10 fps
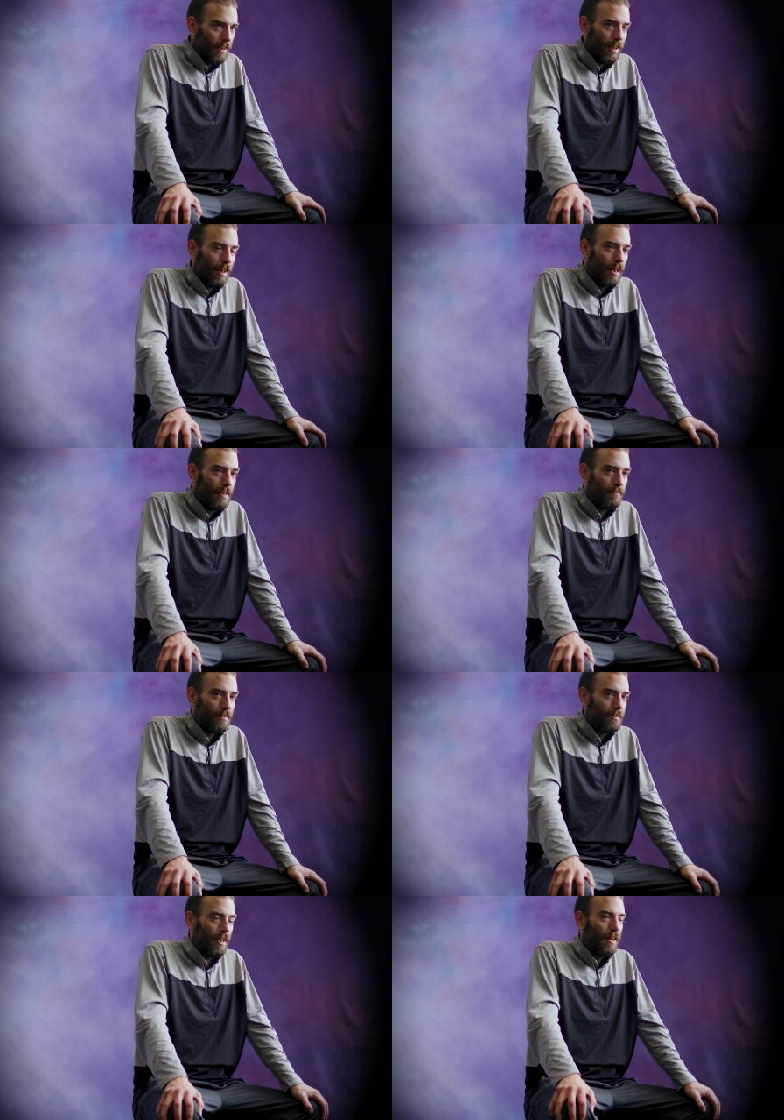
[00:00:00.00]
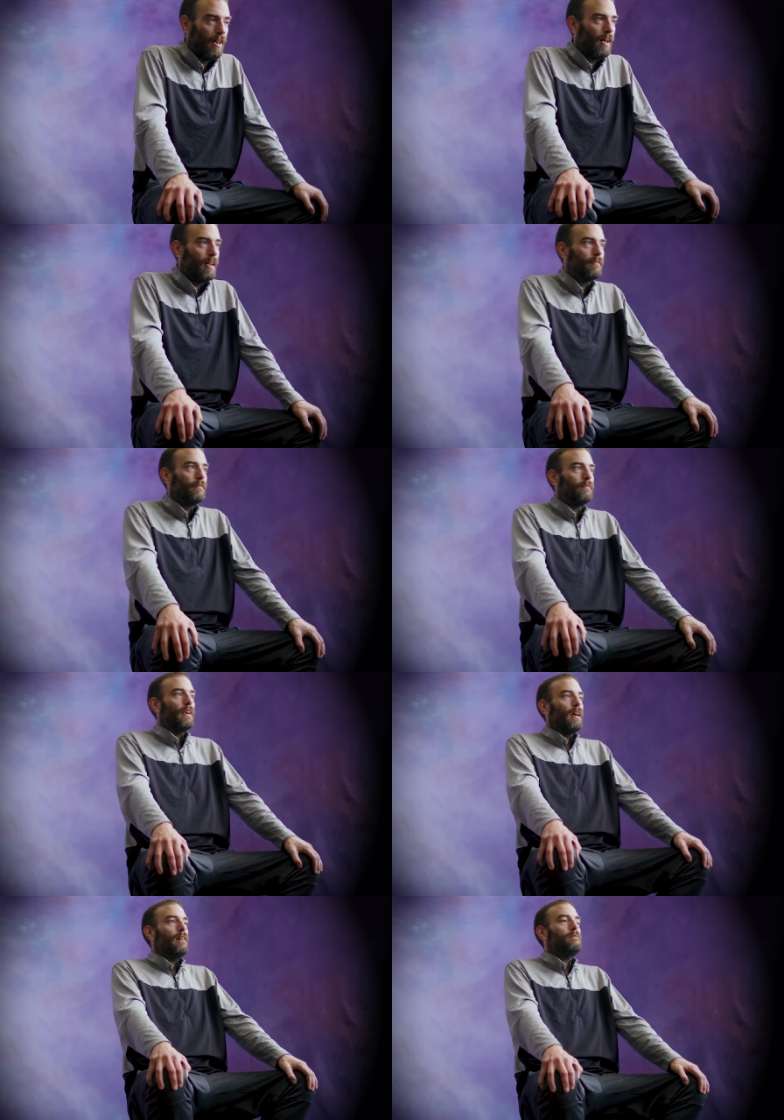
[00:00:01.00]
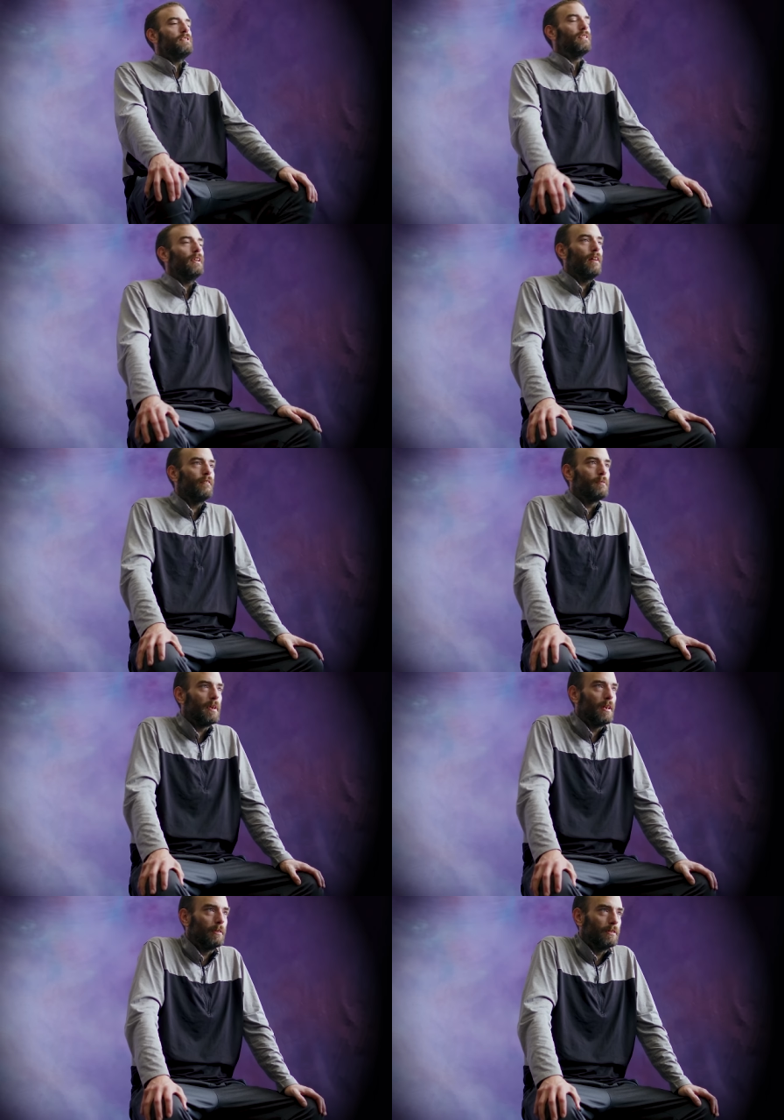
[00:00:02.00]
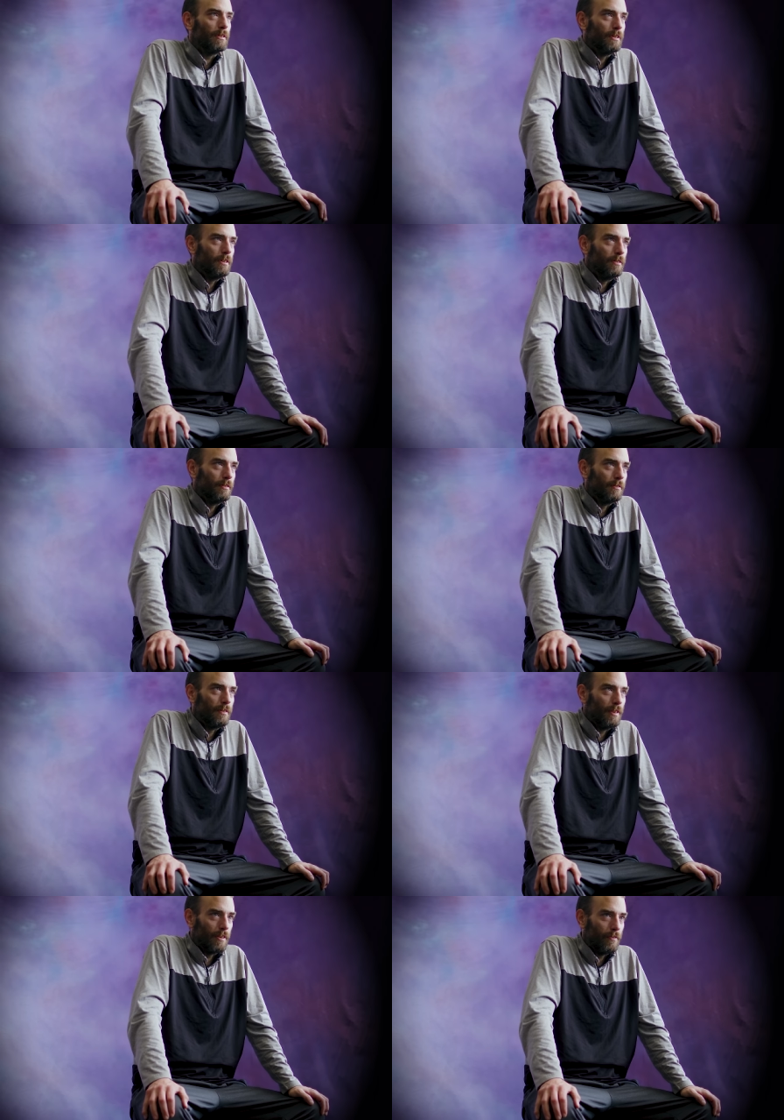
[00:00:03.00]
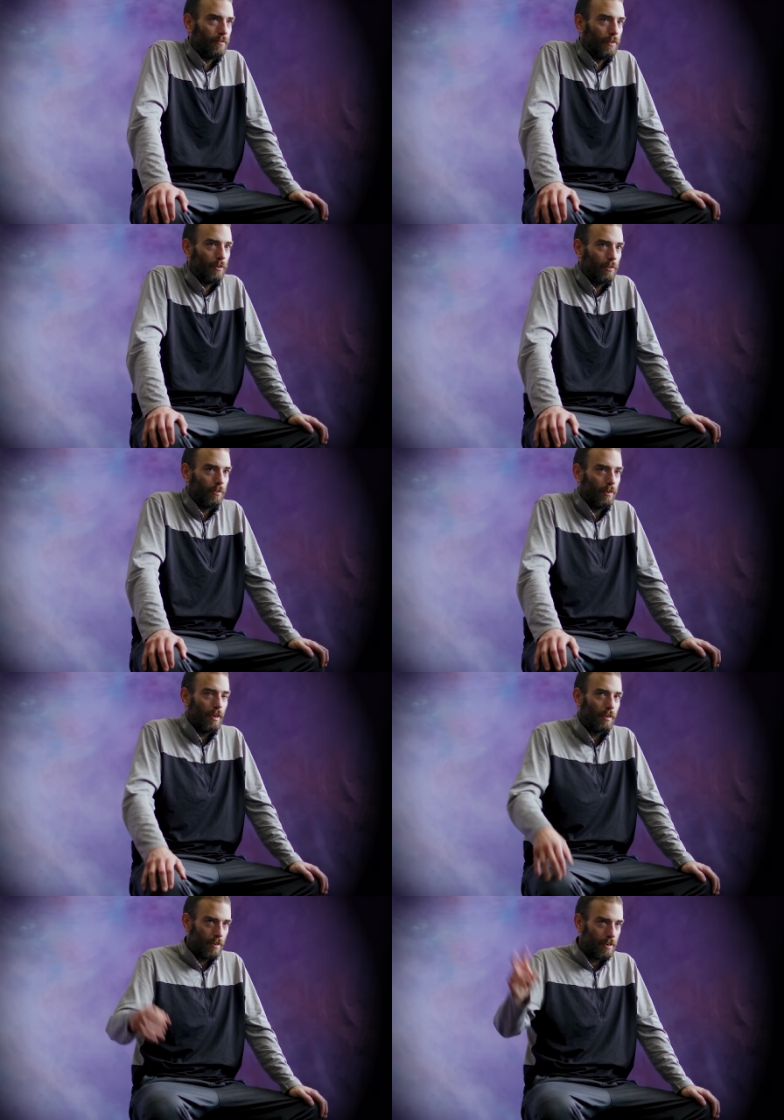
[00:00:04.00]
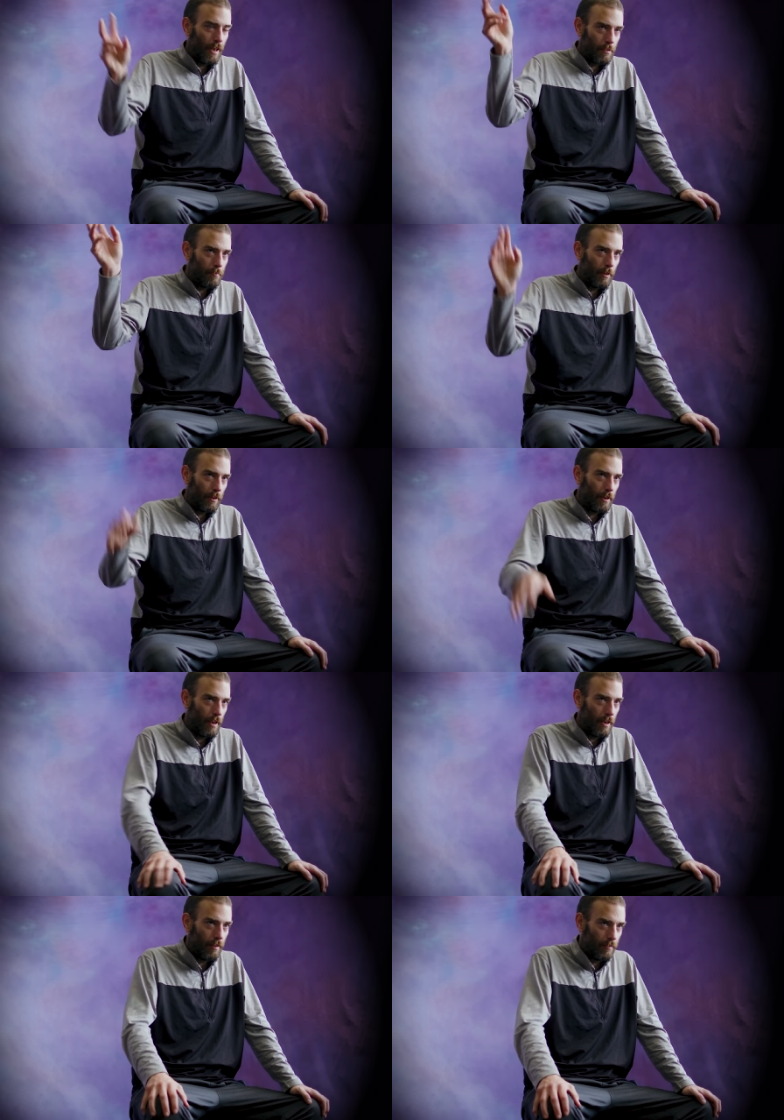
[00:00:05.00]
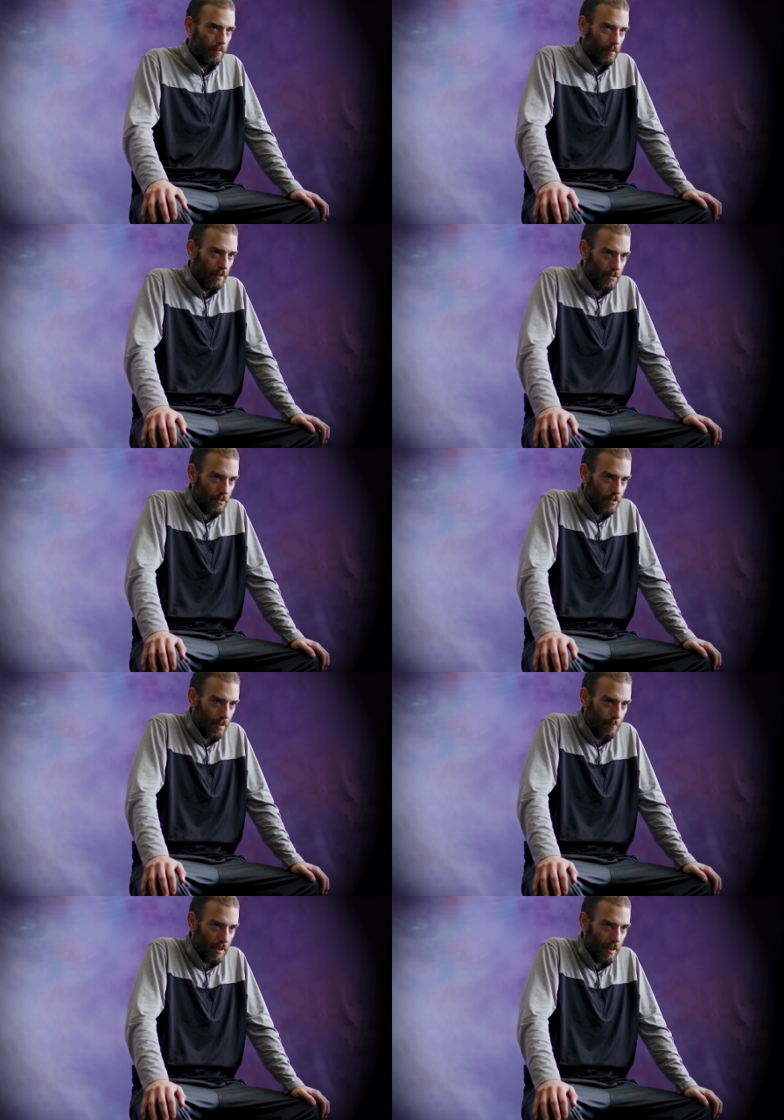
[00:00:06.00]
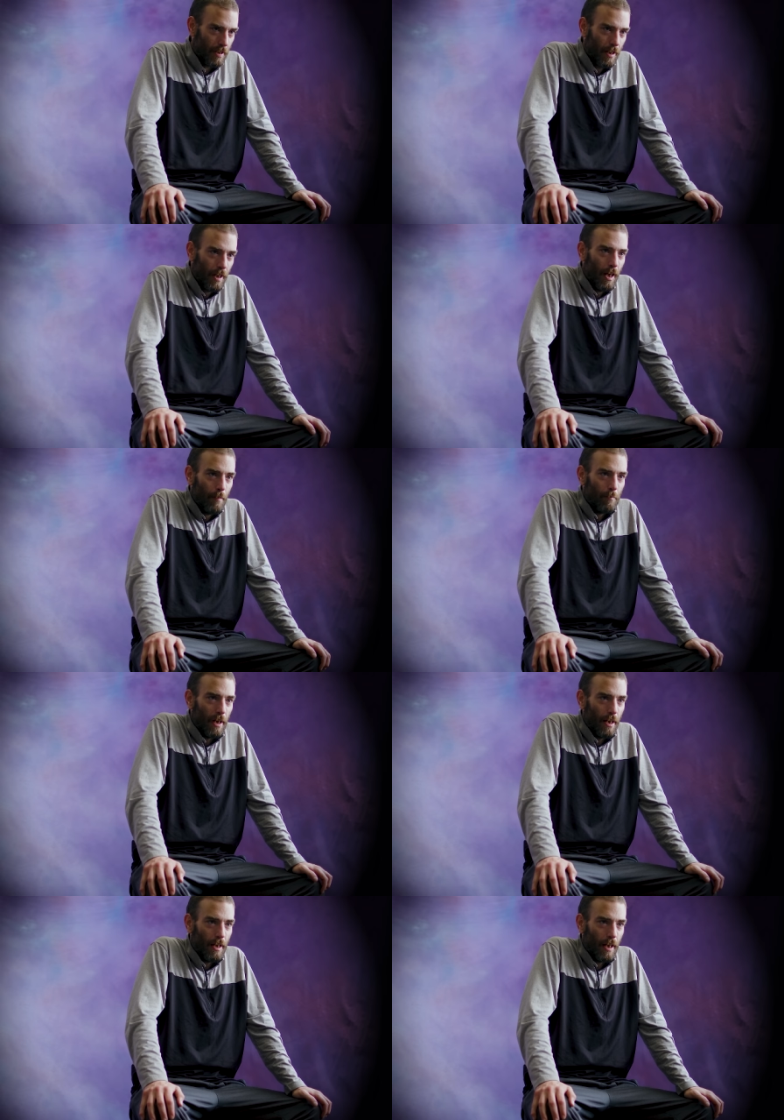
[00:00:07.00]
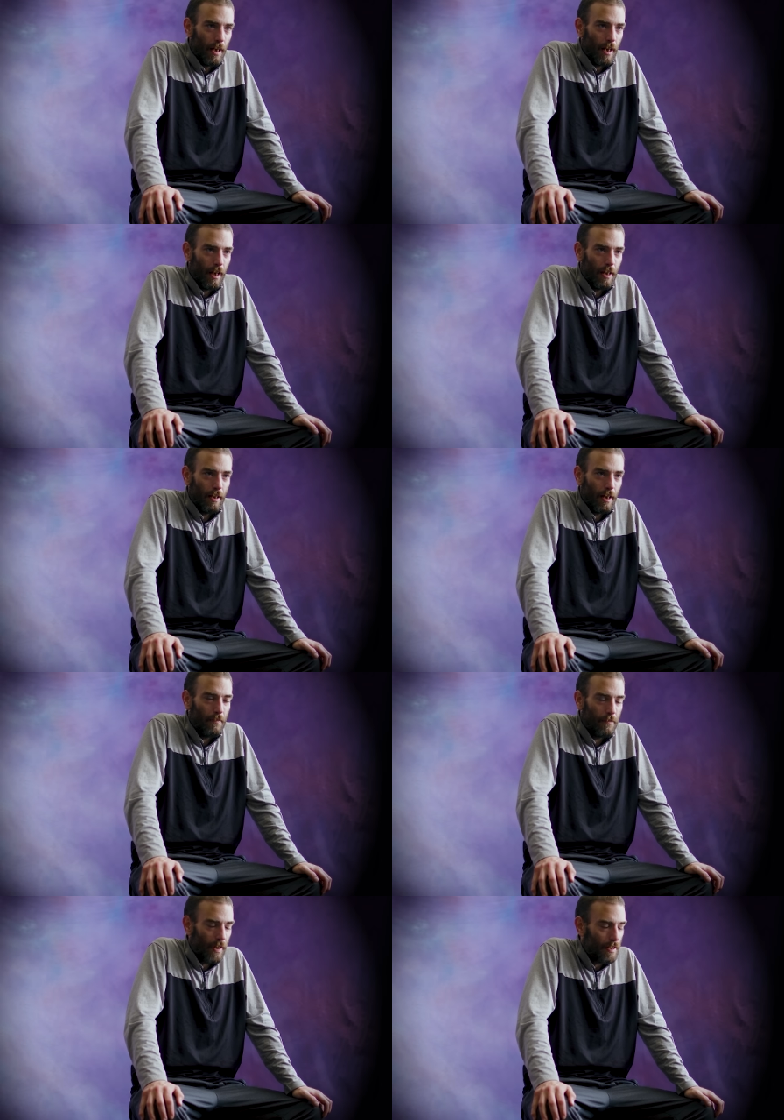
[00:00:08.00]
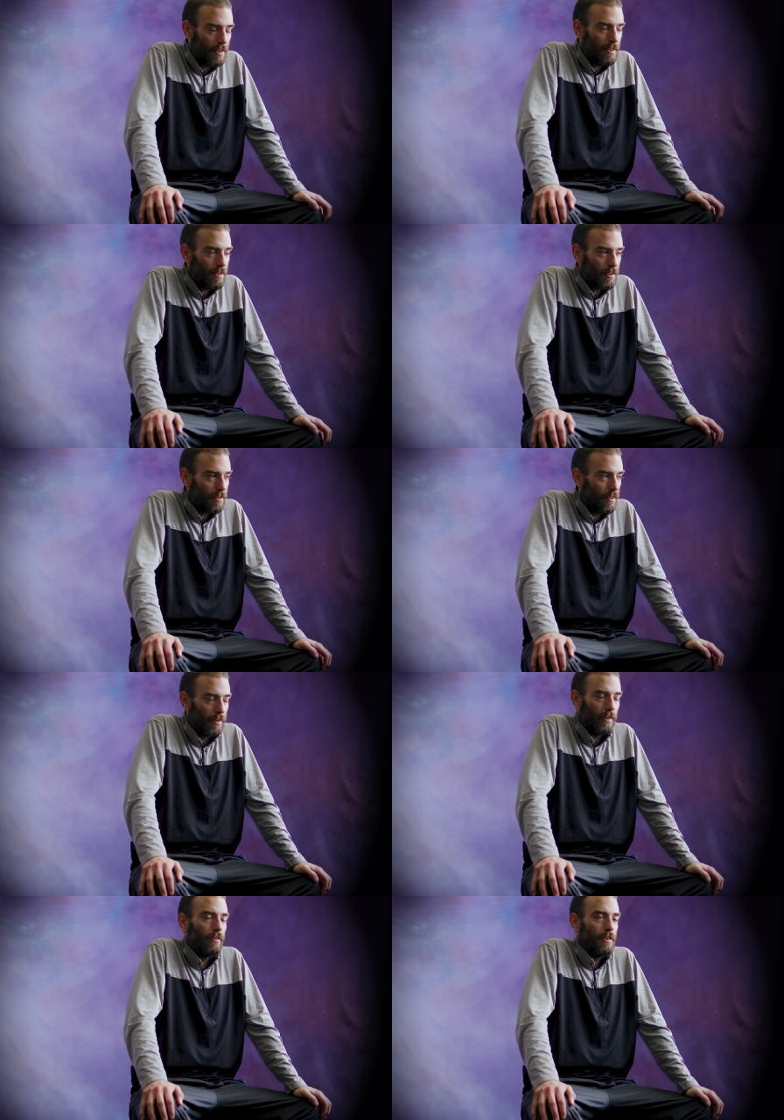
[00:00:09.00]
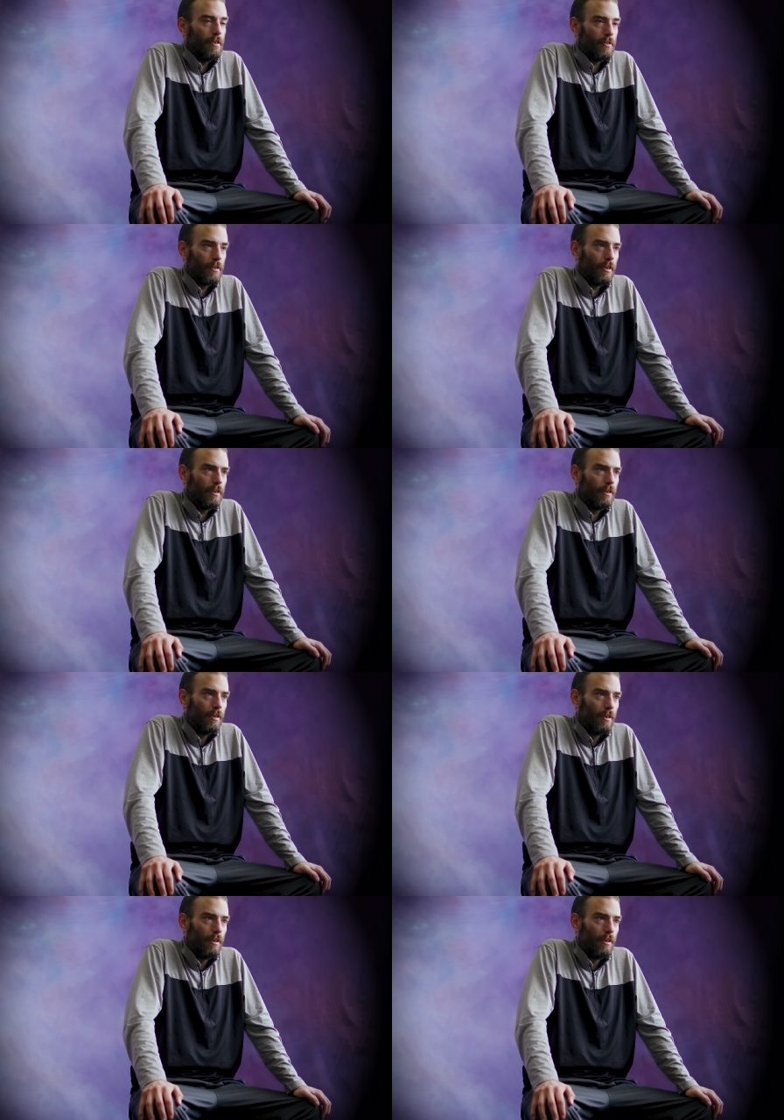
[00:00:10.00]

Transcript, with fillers: I, fulfilling? I I'm still haven't been able to do like the full textbook uh, relationship yet, but I, I find it significantly easier.